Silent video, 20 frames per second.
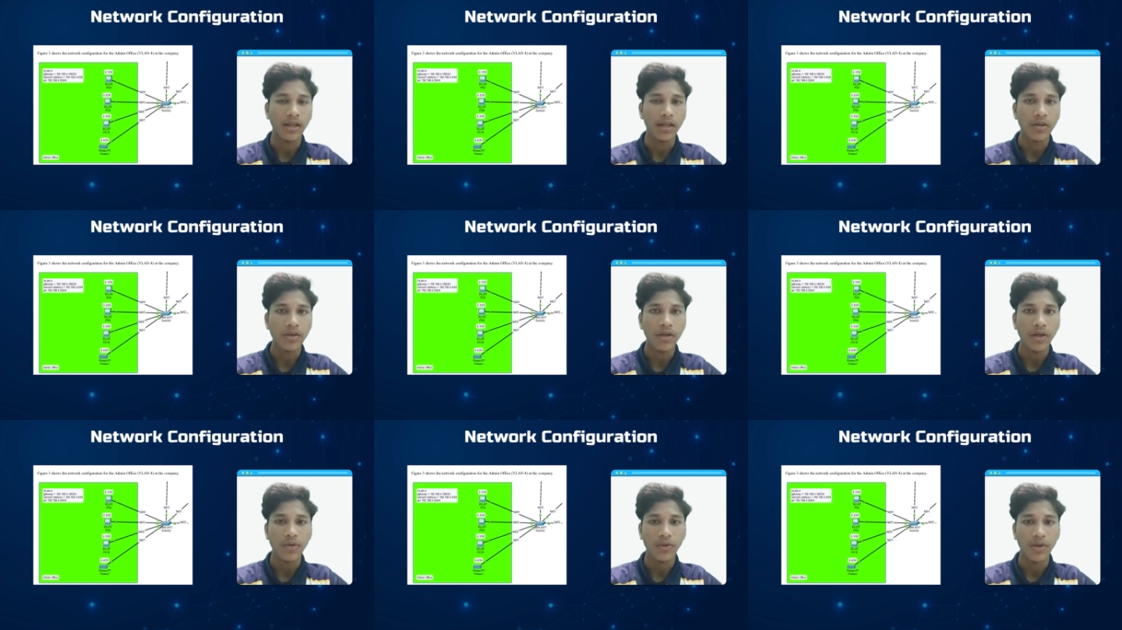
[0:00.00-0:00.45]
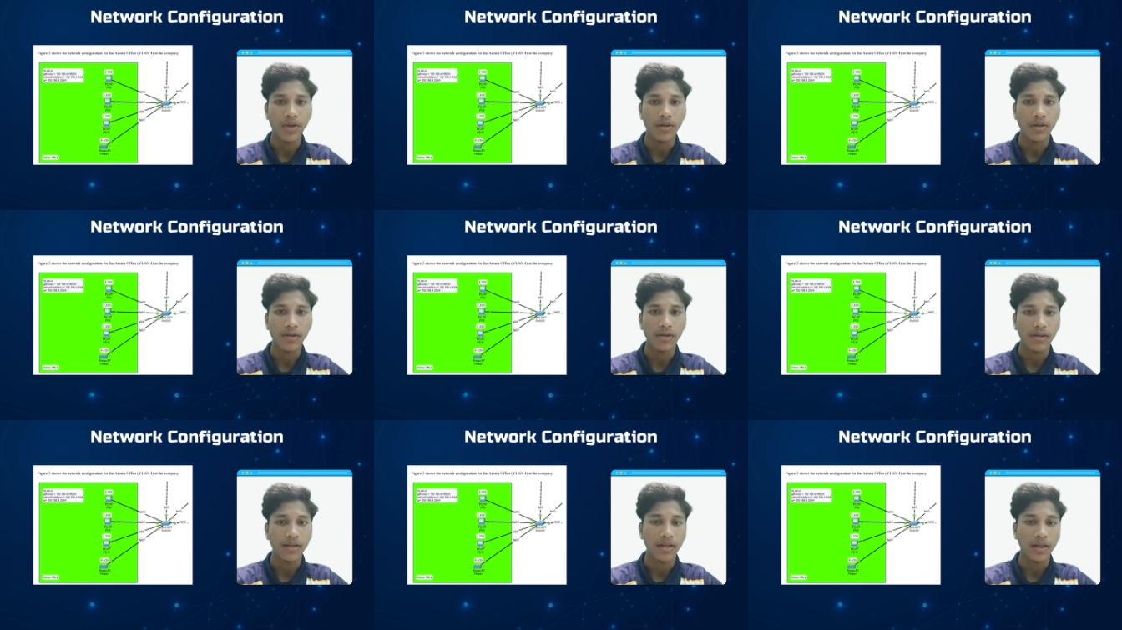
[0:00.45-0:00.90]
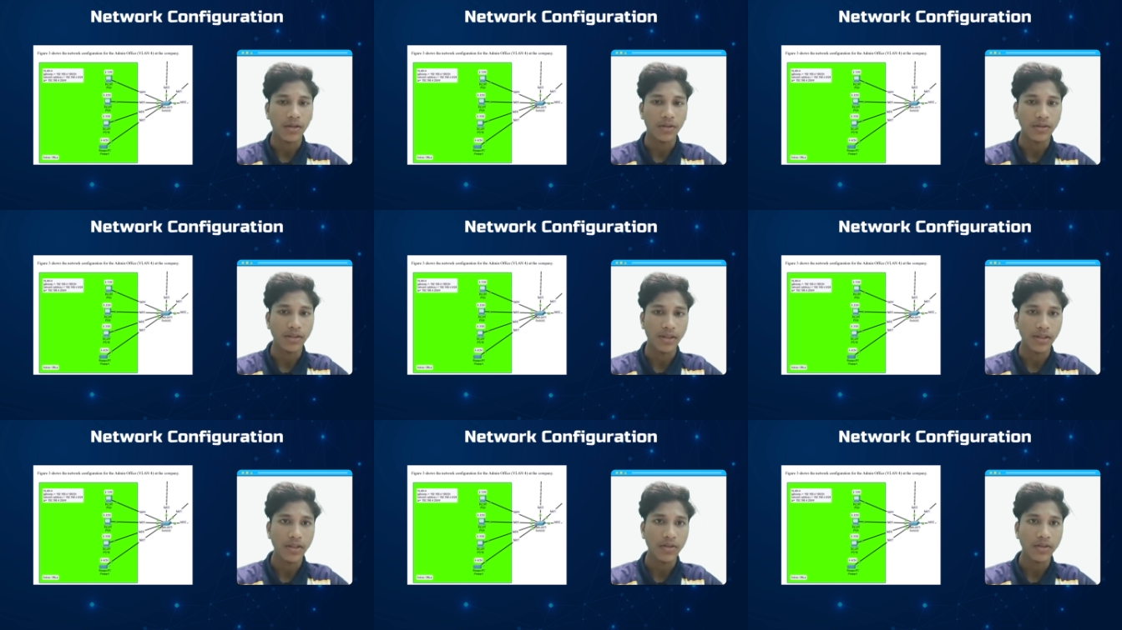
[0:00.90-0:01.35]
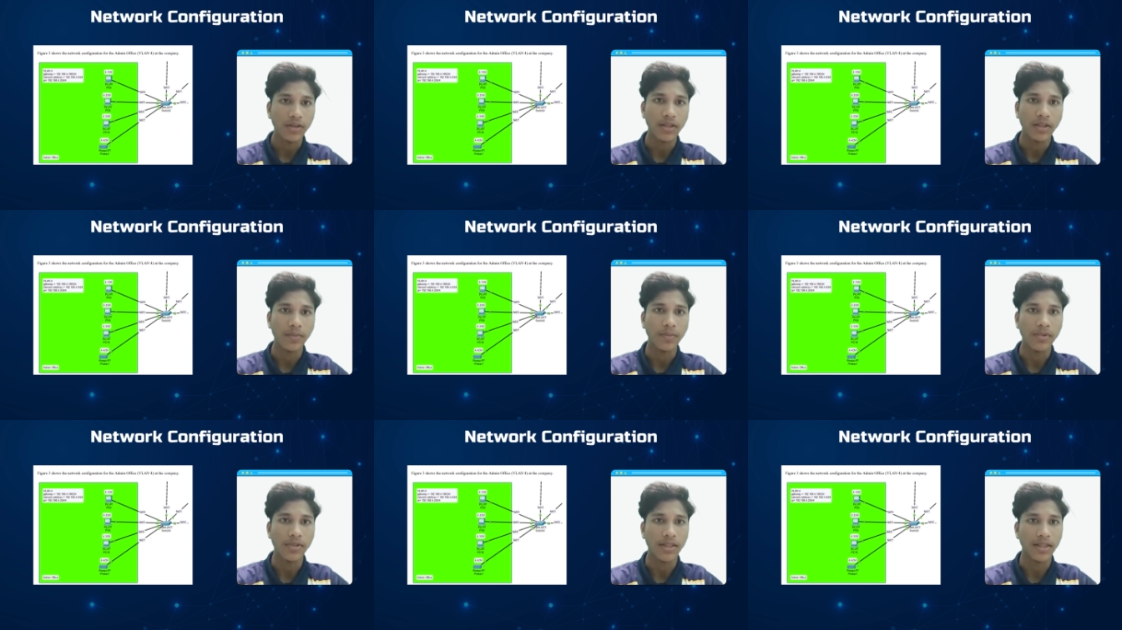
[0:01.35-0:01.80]
Now I will continue
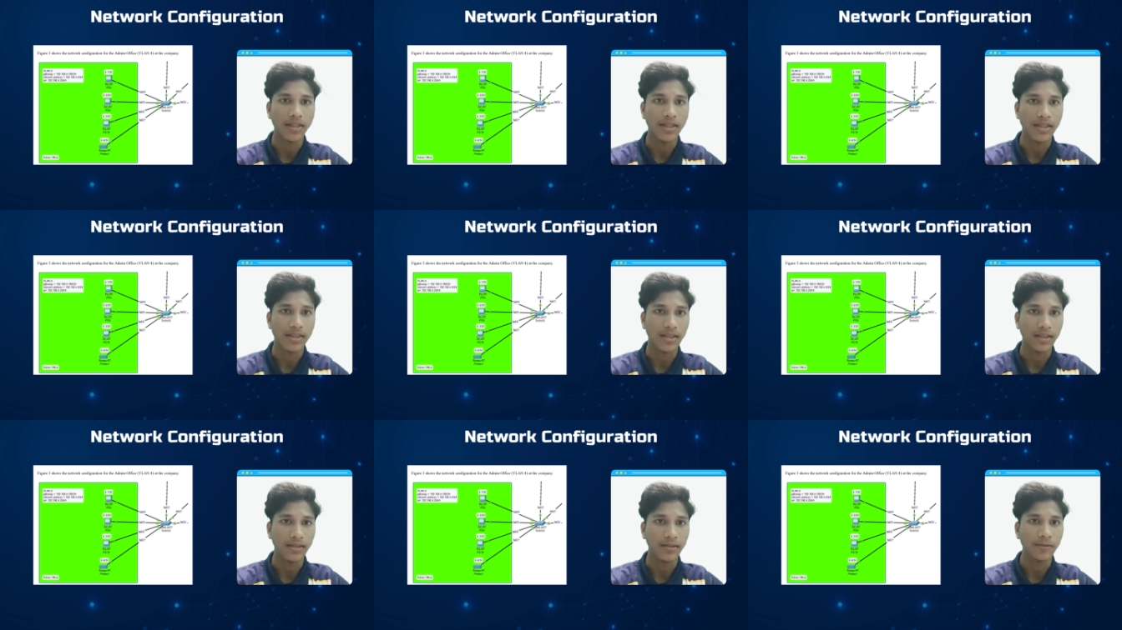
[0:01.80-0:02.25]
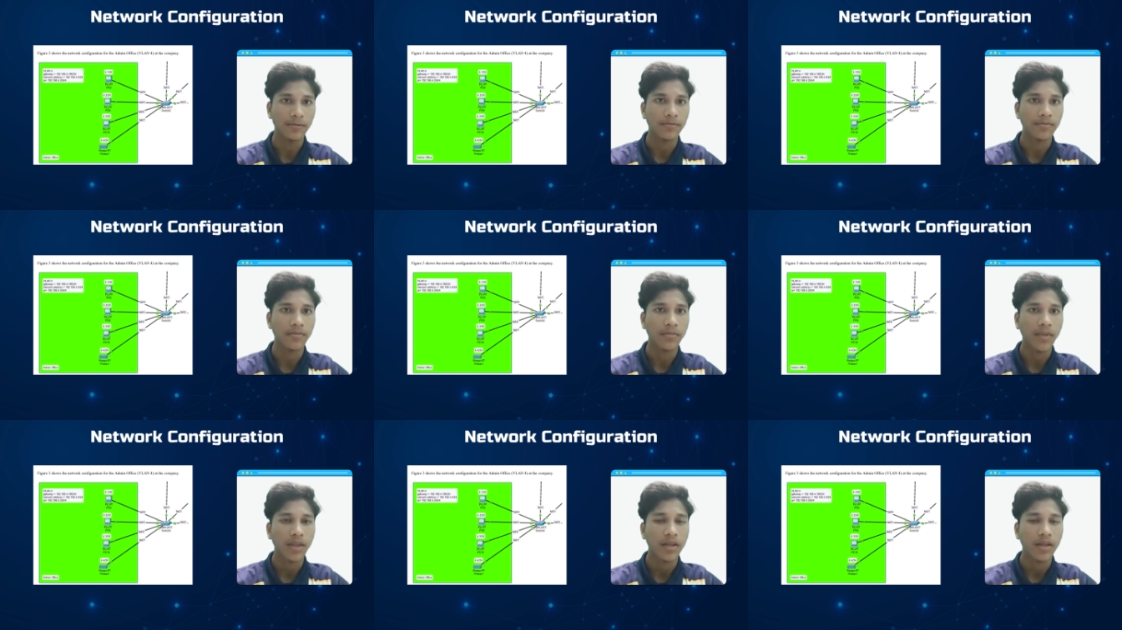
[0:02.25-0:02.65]
the presentation.